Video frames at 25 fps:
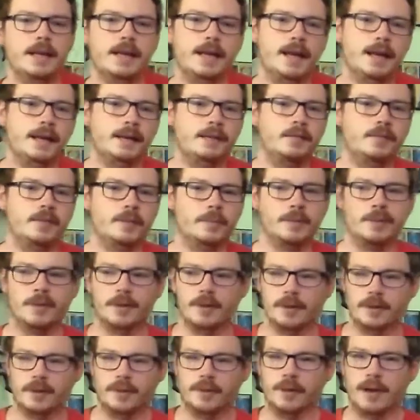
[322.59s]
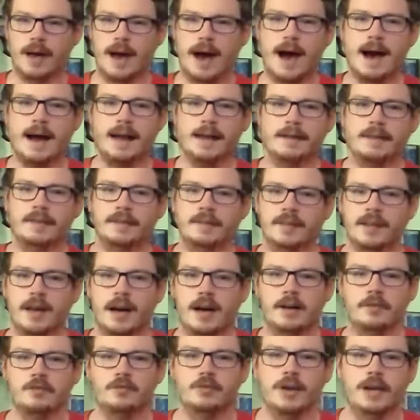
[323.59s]
and some of the highest
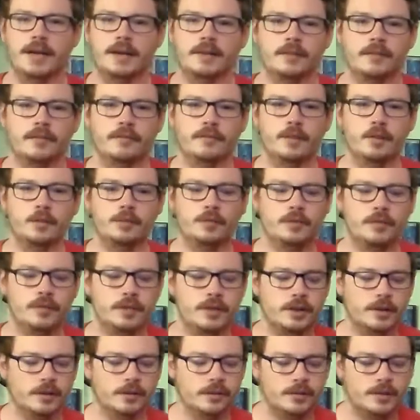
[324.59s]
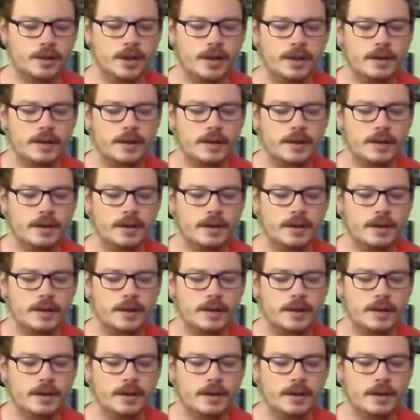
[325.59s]
contracts of those years.